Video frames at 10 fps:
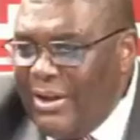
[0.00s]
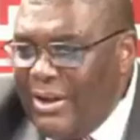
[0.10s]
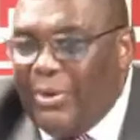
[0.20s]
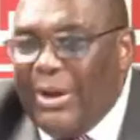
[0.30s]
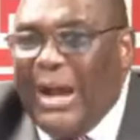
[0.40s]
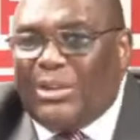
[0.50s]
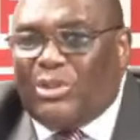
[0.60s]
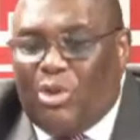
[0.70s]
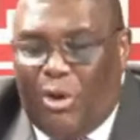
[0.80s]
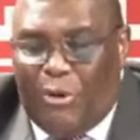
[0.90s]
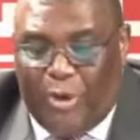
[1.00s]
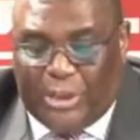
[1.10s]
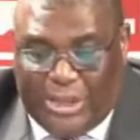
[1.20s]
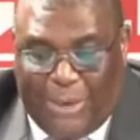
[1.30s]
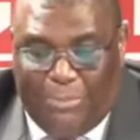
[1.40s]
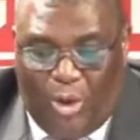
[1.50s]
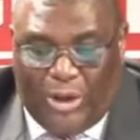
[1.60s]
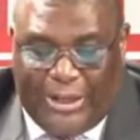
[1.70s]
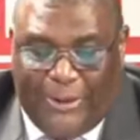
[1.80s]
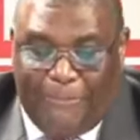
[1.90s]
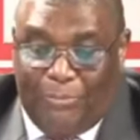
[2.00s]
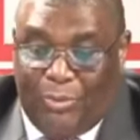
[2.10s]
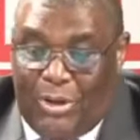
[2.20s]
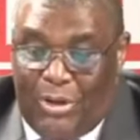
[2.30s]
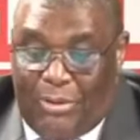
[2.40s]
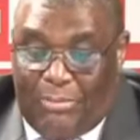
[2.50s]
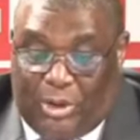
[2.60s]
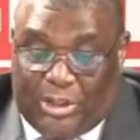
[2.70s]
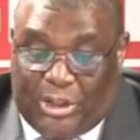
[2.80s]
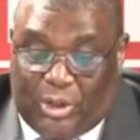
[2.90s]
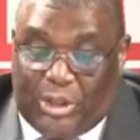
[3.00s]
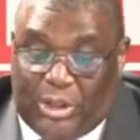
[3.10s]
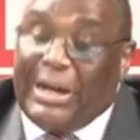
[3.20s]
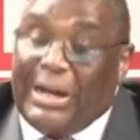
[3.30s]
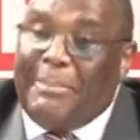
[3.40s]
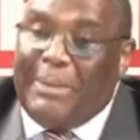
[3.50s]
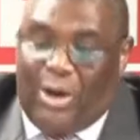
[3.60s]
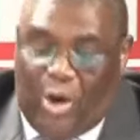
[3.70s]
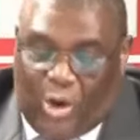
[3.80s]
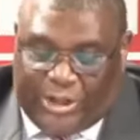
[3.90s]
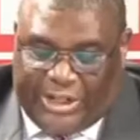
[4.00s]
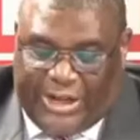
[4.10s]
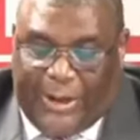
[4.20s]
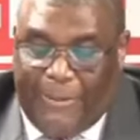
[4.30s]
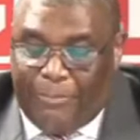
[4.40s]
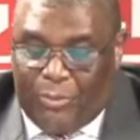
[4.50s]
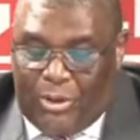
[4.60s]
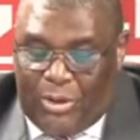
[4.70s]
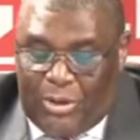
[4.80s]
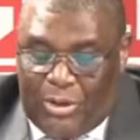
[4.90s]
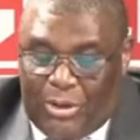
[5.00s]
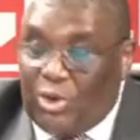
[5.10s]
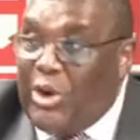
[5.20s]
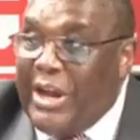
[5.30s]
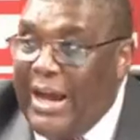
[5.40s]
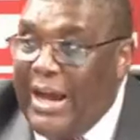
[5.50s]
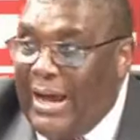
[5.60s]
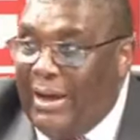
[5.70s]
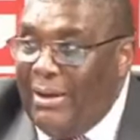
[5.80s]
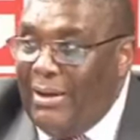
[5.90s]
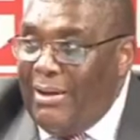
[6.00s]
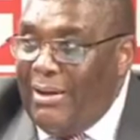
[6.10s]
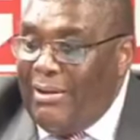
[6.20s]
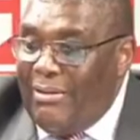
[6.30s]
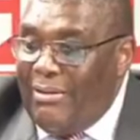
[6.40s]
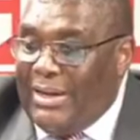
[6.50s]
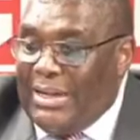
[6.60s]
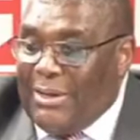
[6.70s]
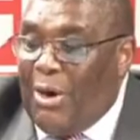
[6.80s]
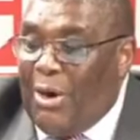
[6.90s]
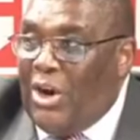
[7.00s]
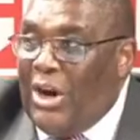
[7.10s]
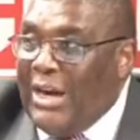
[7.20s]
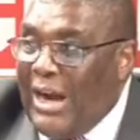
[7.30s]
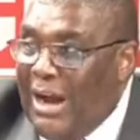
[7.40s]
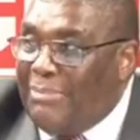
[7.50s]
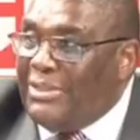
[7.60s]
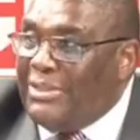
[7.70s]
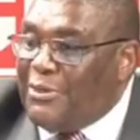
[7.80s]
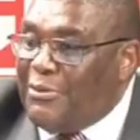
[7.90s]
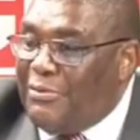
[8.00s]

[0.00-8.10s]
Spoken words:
we had to go for some water because it was becoming hot here. To hear that Boko Haram is